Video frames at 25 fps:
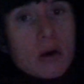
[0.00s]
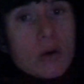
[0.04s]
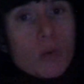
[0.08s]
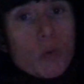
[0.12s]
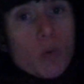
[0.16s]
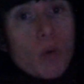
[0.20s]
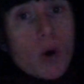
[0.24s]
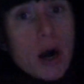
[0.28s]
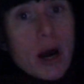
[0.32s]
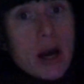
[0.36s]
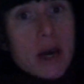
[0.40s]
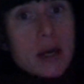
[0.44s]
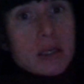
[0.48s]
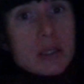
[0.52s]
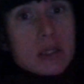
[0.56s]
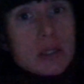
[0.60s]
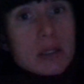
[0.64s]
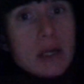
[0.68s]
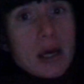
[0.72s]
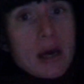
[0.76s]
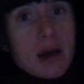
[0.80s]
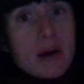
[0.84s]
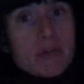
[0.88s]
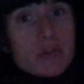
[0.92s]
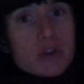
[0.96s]
why I
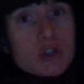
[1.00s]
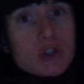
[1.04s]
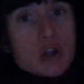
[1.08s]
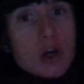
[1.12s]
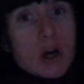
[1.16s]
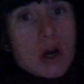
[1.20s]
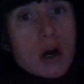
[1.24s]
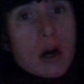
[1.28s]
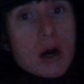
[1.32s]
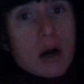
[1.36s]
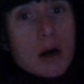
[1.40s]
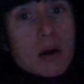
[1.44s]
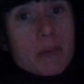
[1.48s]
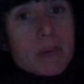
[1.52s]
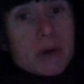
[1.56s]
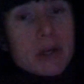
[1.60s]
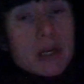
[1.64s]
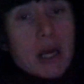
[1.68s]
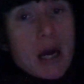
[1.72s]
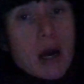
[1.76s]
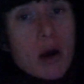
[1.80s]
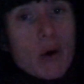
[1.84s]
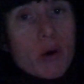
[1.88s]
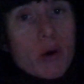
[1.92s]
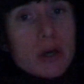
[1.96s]
didn't have a job and
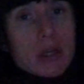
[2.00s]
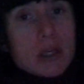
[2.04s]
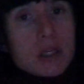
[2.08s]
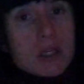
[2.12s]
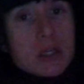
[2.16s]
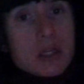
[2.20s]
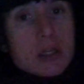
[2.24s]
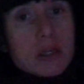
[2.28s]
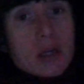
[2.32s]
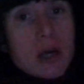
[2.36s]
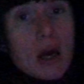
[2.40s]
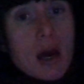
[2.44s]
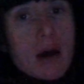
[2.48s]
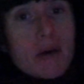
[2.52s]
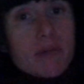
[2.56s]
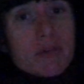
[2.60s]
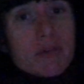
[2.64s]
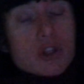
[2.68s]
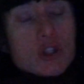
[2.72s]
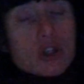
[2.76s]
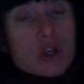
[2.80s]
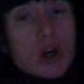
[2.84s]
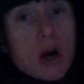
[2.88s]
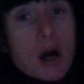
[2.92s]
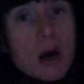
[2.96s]
how I needed to have a
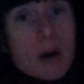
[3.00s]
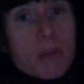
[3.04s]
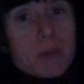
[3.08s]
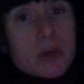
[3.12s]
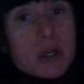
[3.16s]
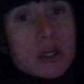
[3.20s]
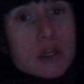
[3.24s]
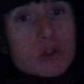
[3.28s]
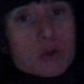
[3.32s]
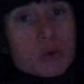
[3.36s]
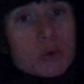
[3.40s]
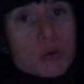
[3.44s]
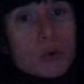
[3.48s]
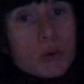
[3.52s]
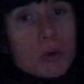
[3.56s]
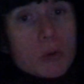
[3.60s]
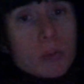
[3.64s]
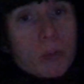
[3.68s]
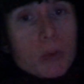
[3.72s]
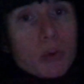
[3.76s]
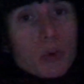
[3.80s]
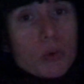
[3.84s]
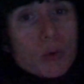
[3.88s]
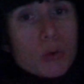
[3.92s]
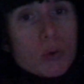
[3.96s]
job because we were
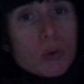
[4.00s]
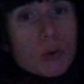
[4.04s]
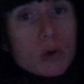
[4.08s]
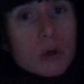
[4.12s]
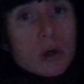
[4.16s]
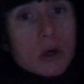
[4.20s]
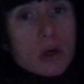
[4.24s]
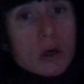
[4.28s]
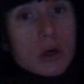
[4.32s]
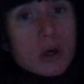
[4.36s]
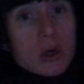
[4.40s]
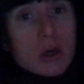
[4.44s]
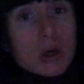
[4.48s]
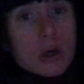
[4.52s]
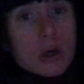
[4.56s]
poor.